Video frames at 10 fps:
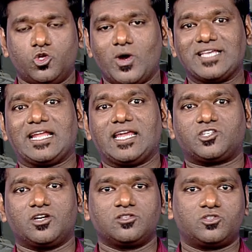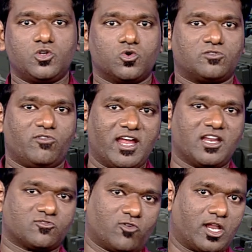US elections use
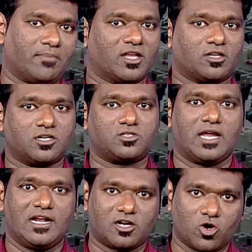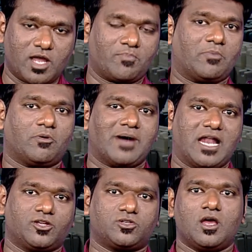various voting methods including paper
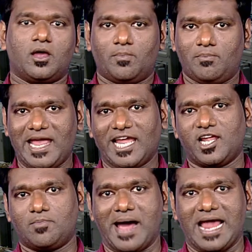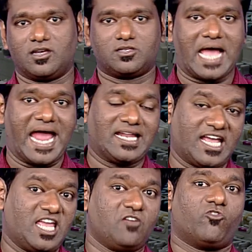ballots, mail-in ballots
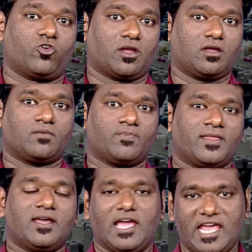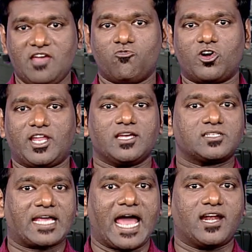and e-voting.
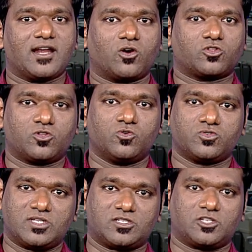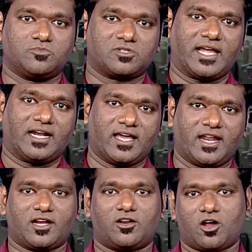E-voting is carried out through systems like
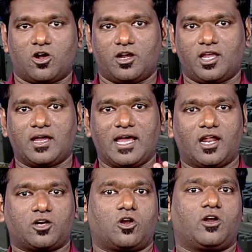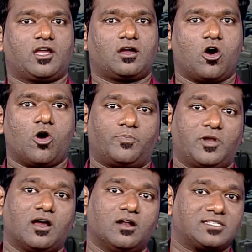direct recording, electronic
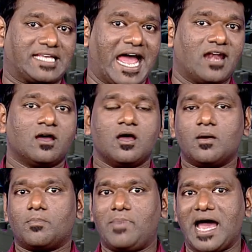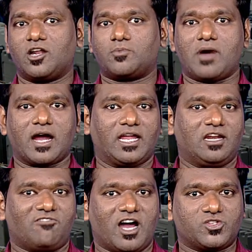optical scan, ballot
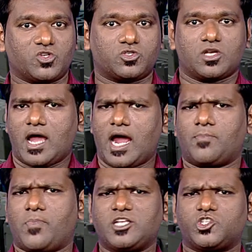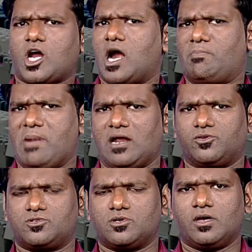marking devices and punch card
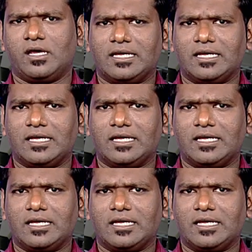ballots.